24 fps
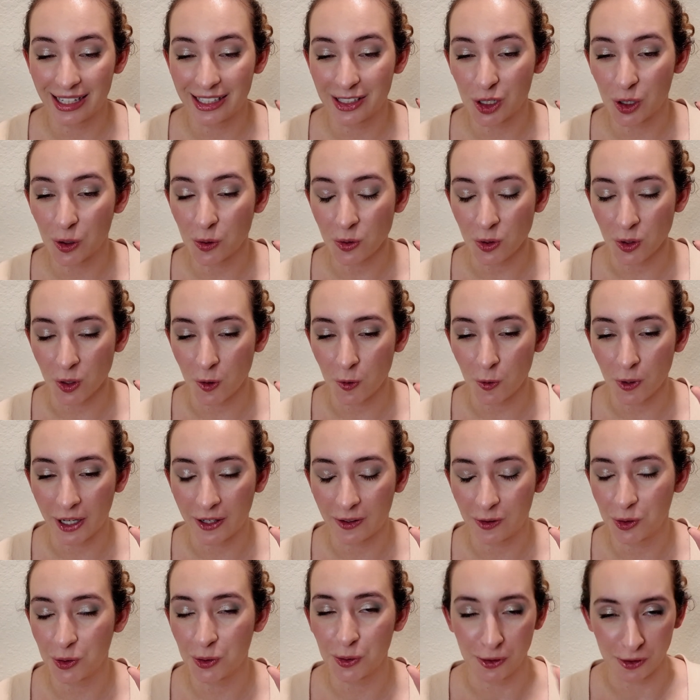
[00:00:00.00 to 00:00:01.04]
I don't know
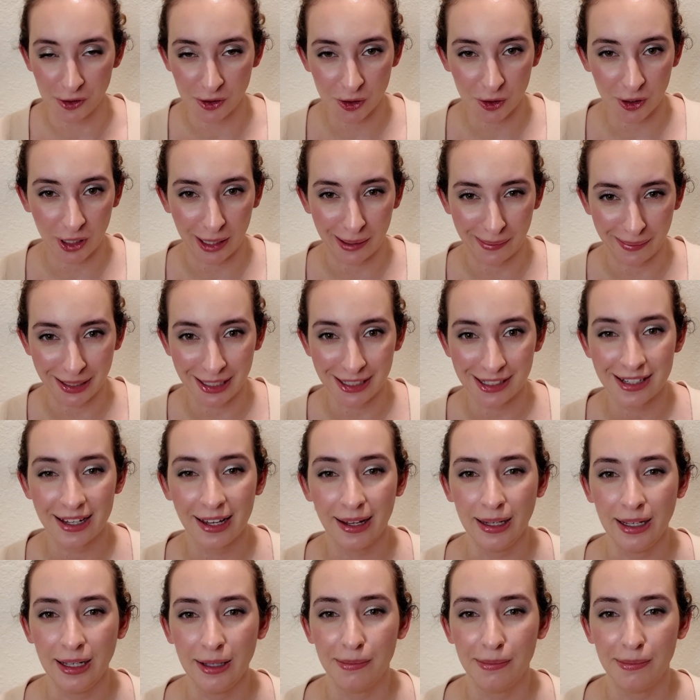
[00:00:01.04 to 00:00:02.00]
how to describe it,